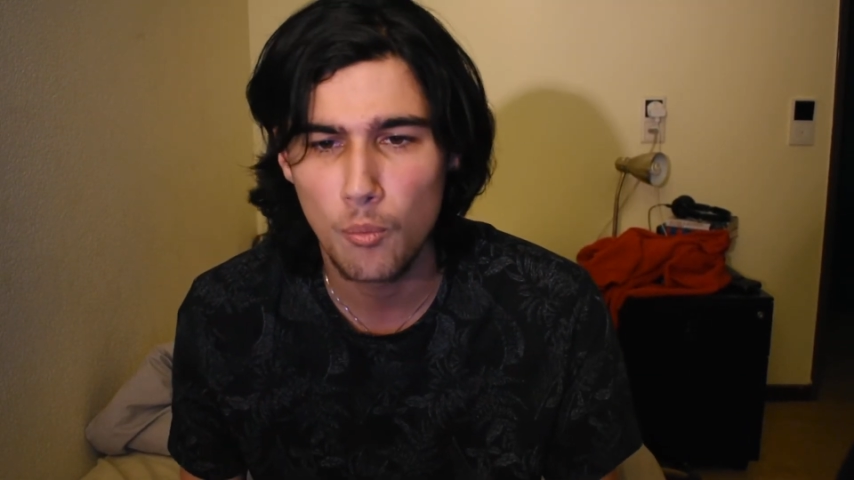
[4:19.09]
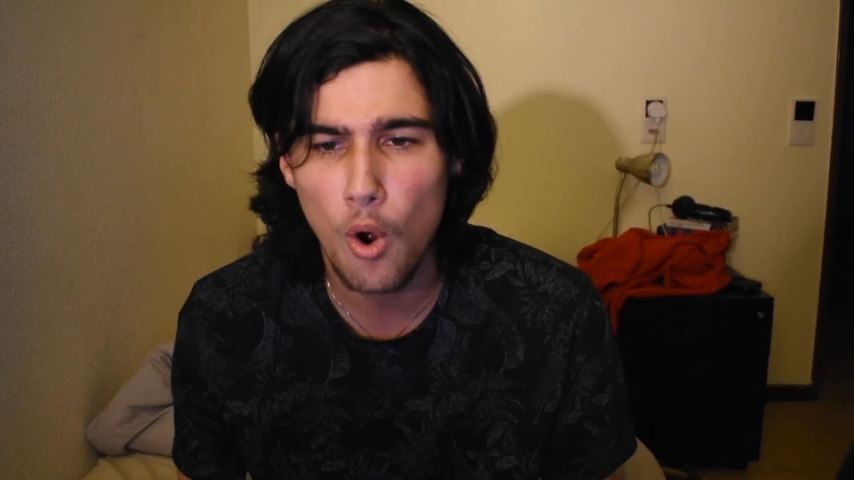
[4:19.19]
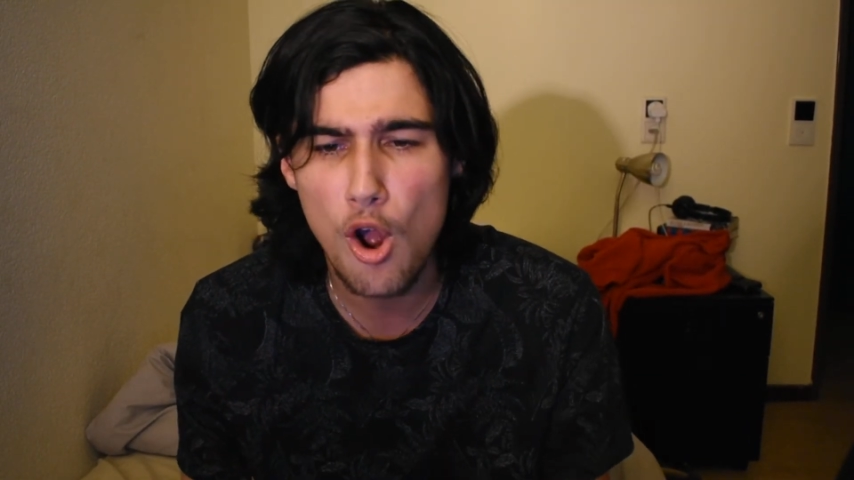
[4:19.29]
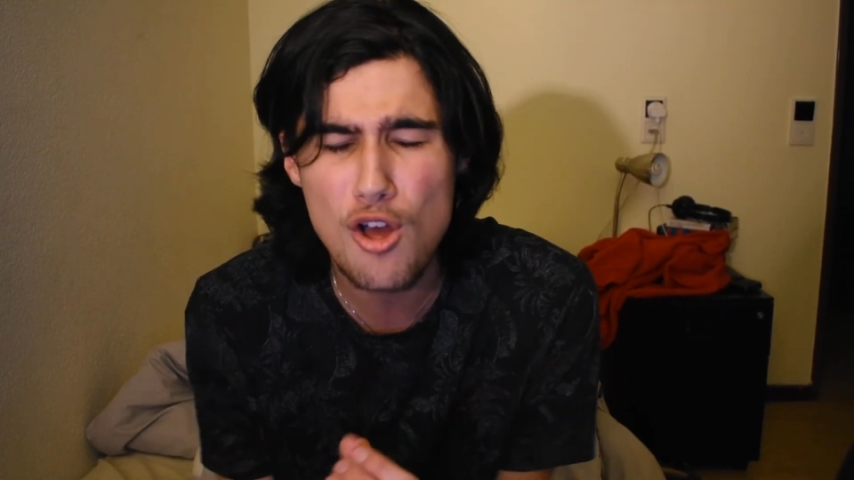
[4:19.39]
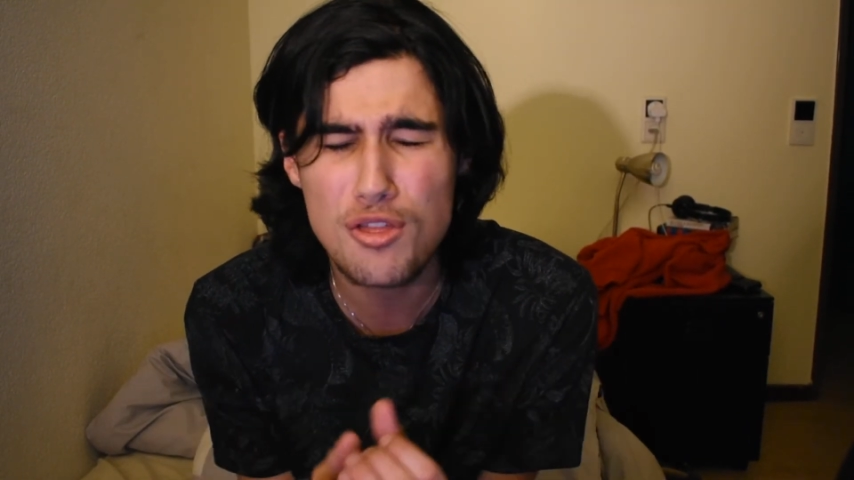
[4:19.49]

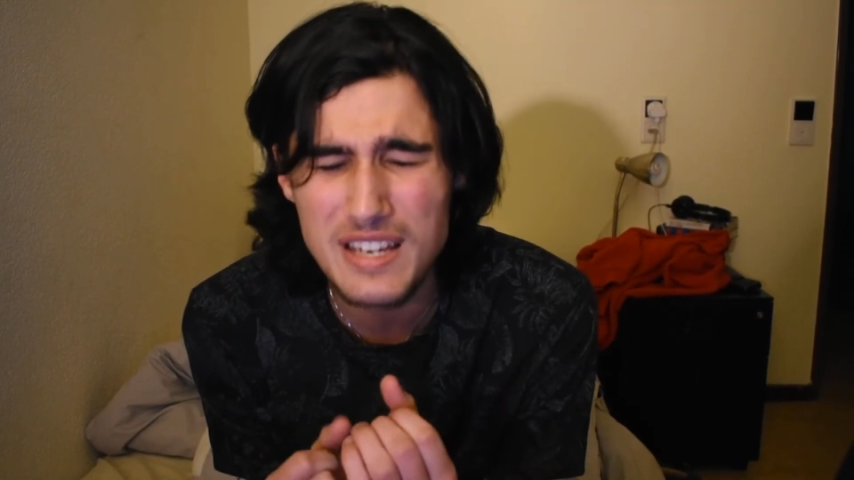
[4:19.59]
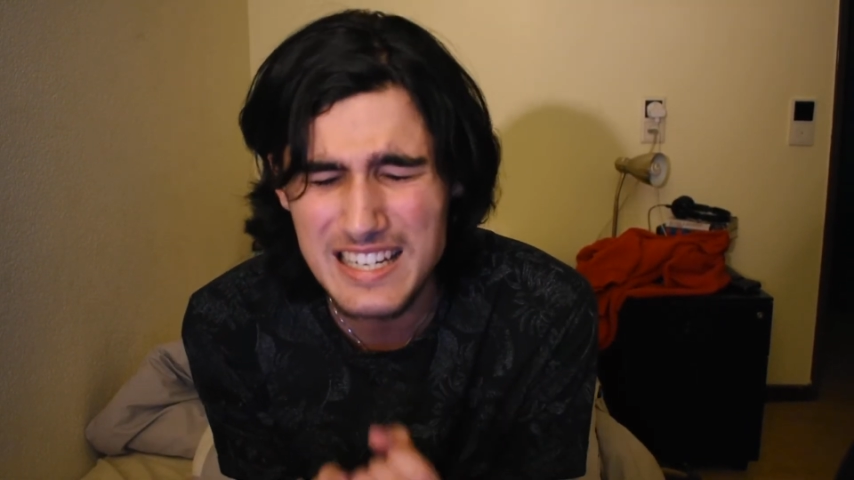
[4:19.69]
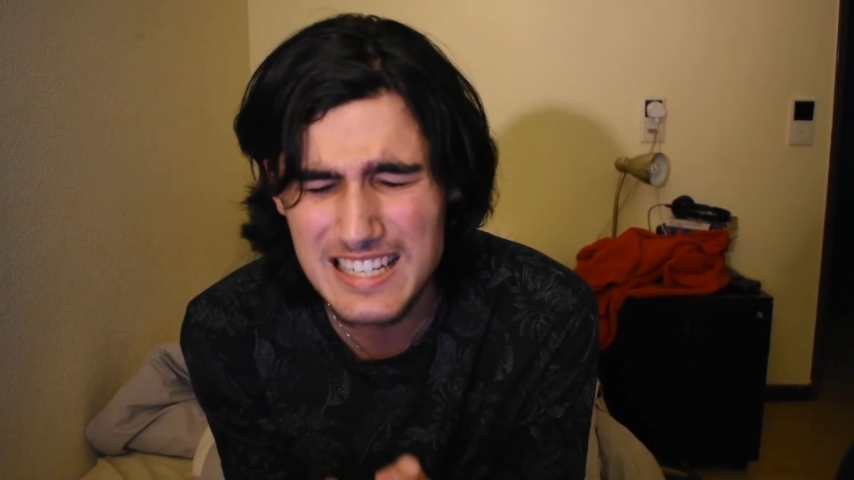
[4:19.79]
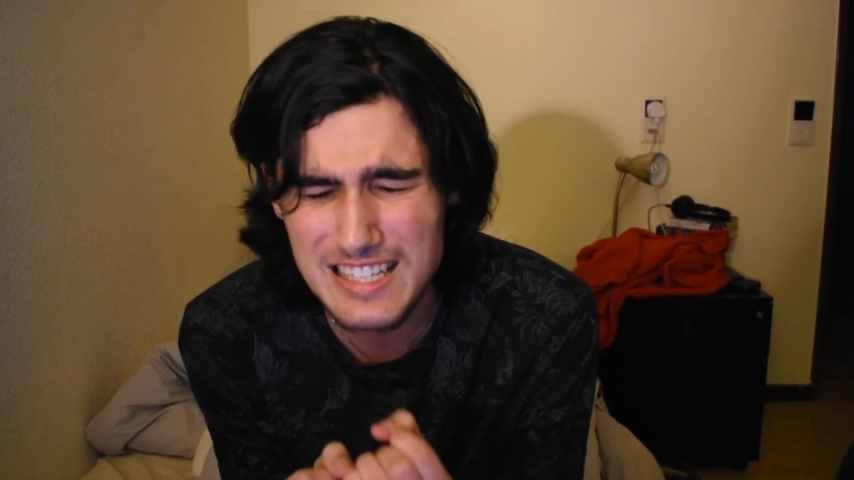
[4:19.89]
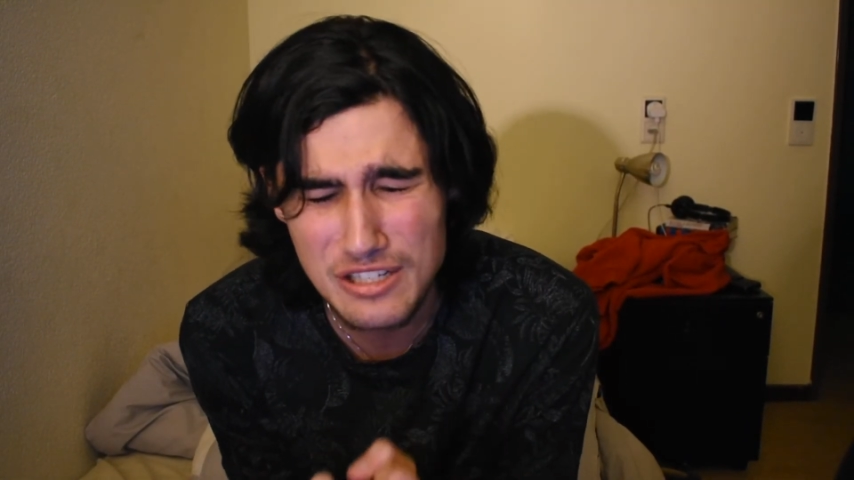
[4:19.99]

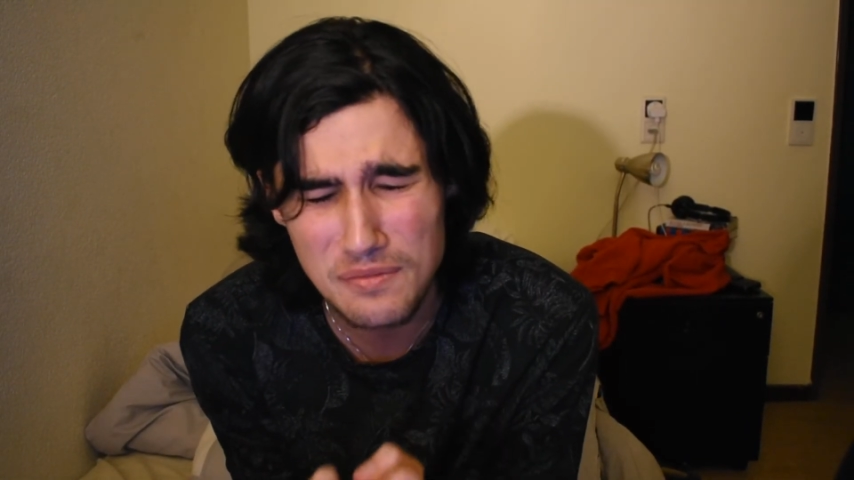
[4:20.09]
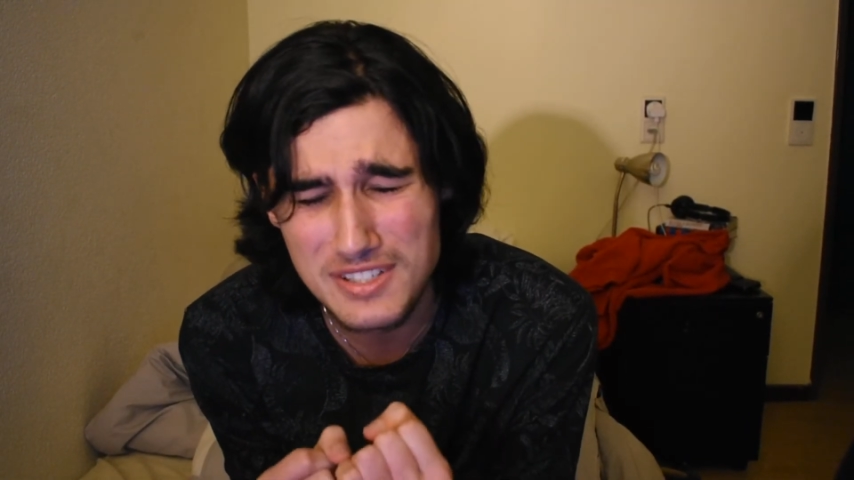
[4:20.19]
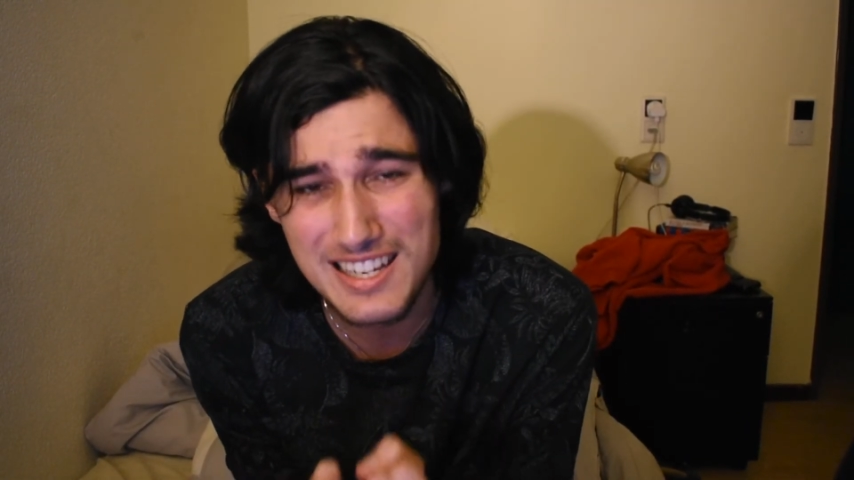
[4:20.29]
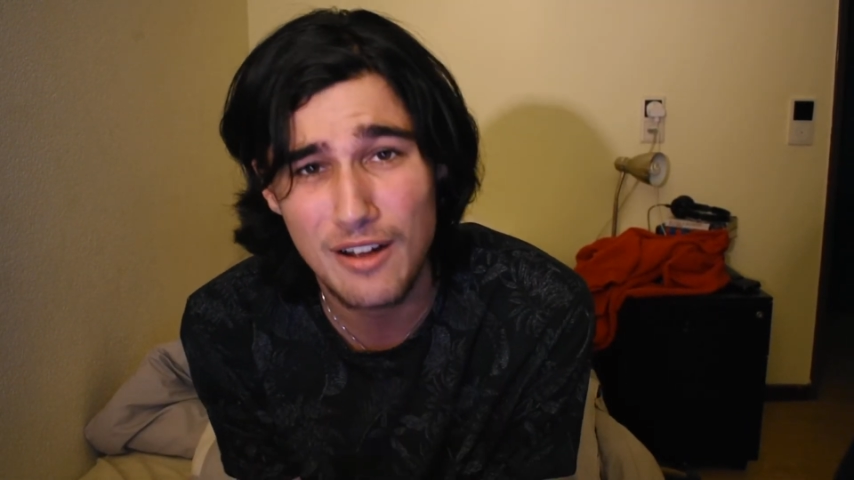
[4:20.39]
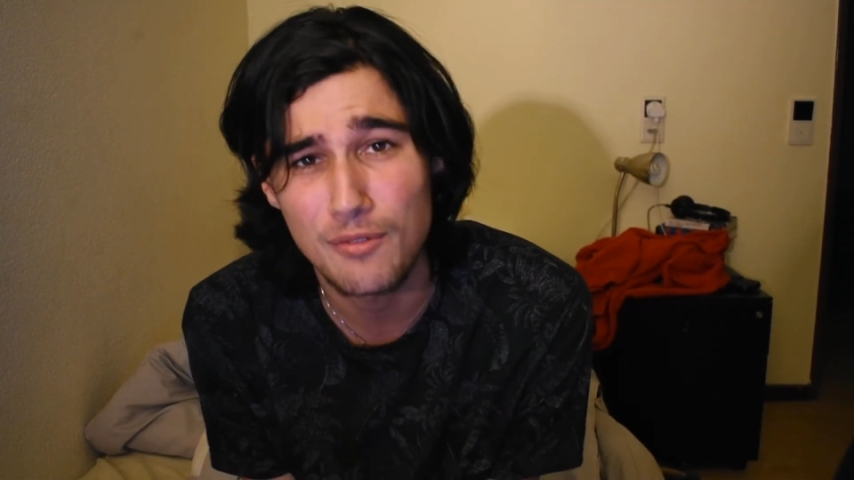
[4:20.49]
worthiness of
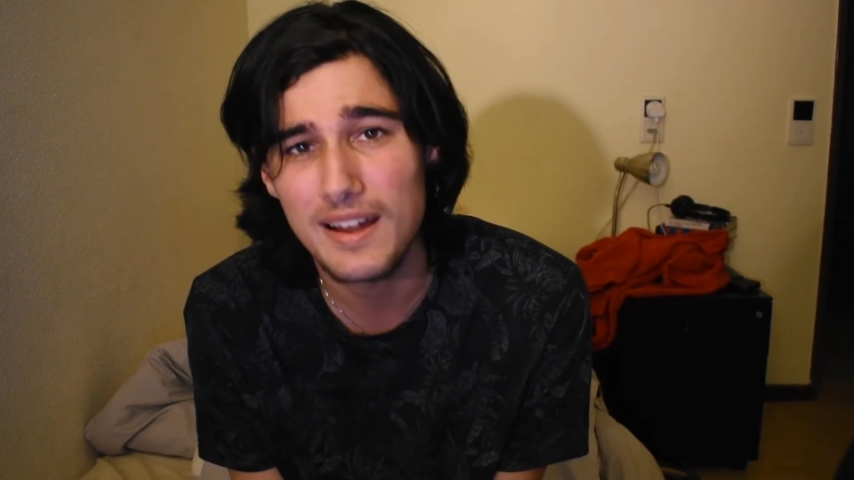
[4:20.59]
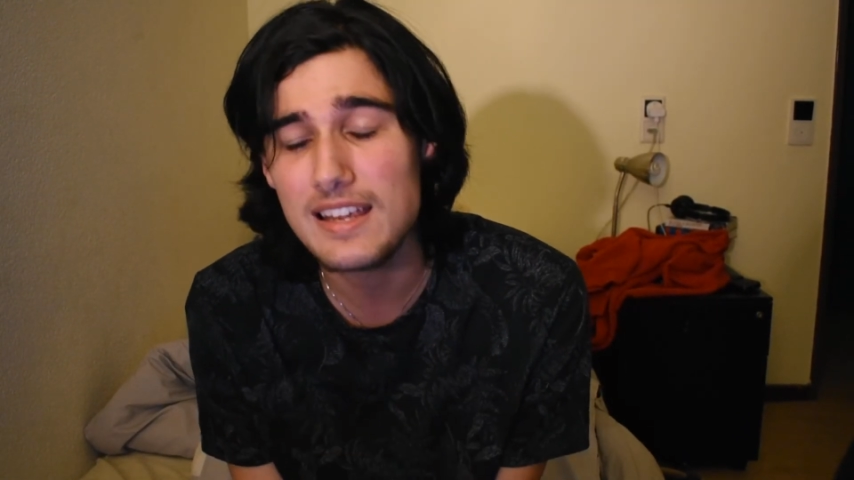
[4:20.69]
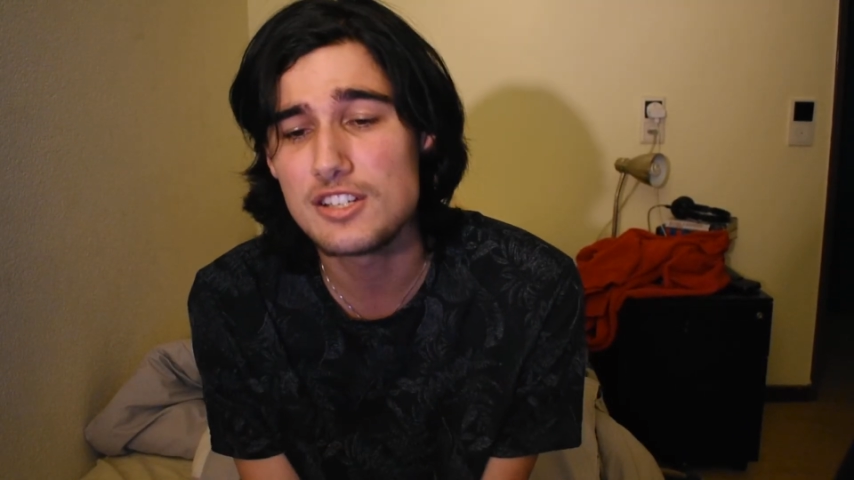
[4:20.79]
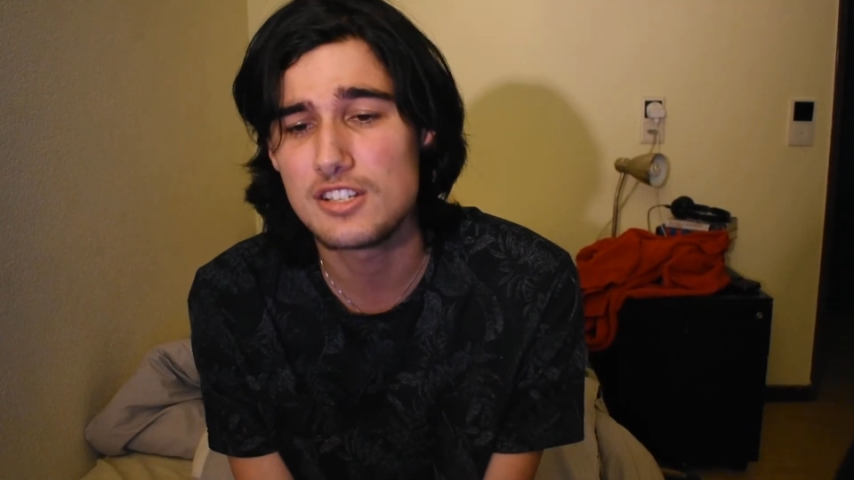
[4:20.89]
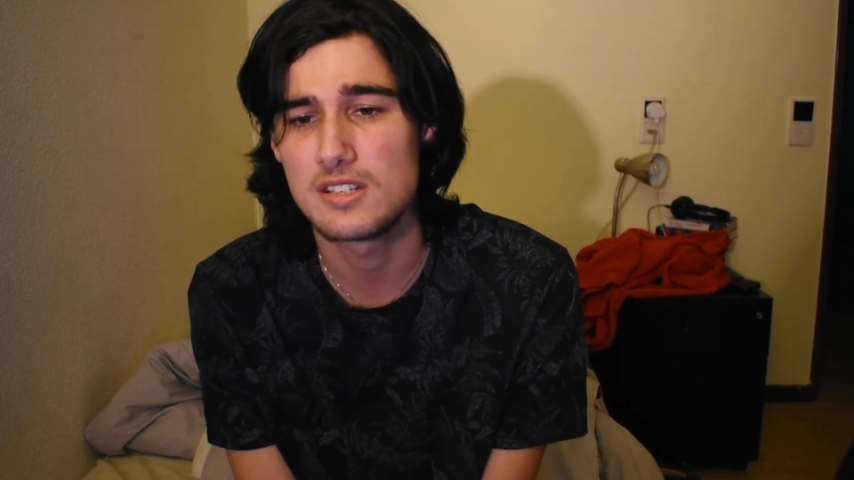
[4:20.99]

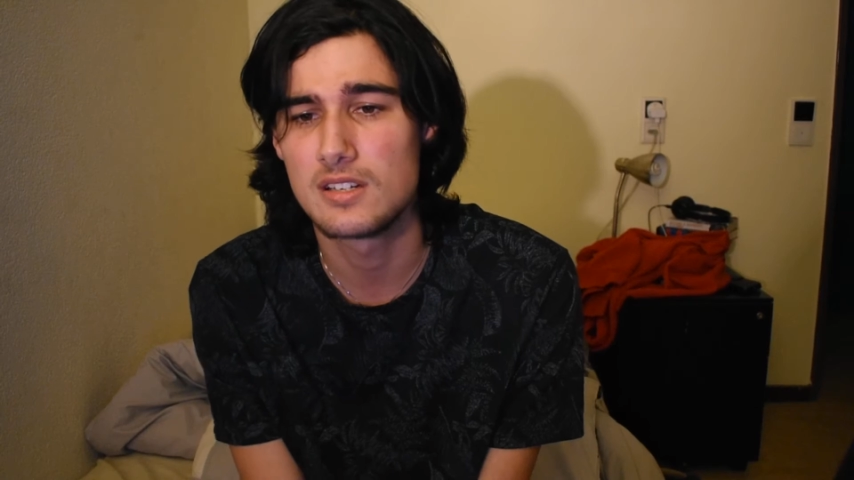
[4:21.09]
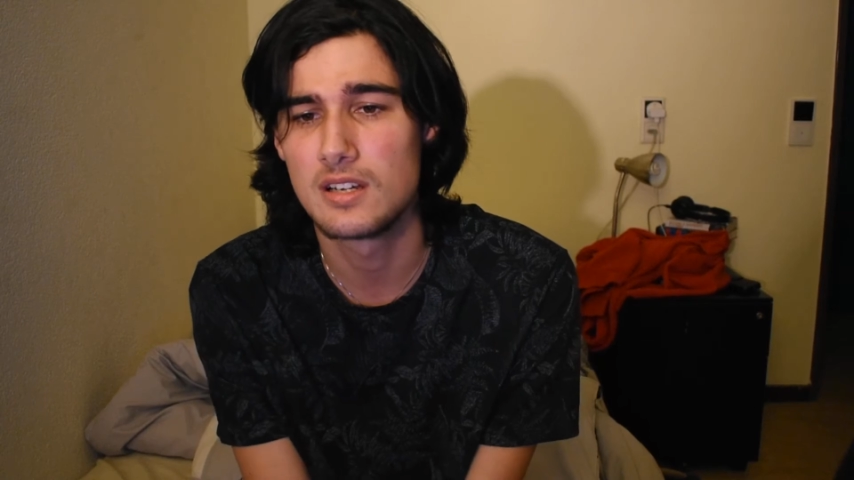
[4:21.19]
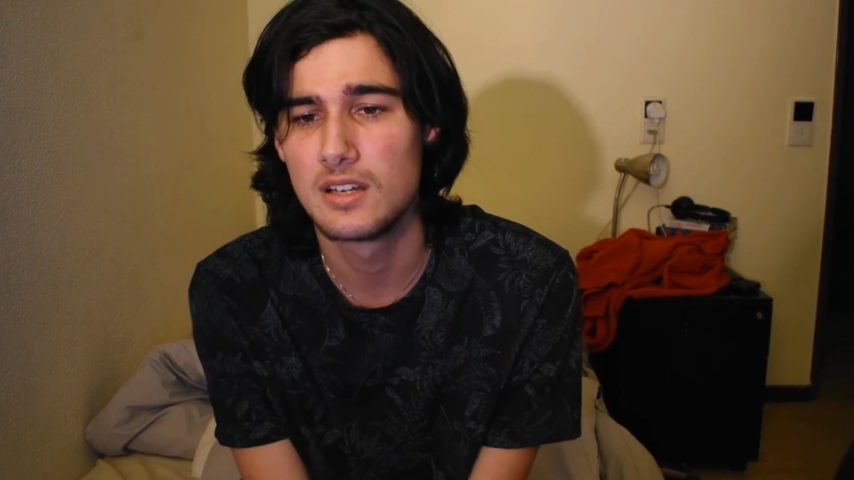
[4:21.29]
salvation.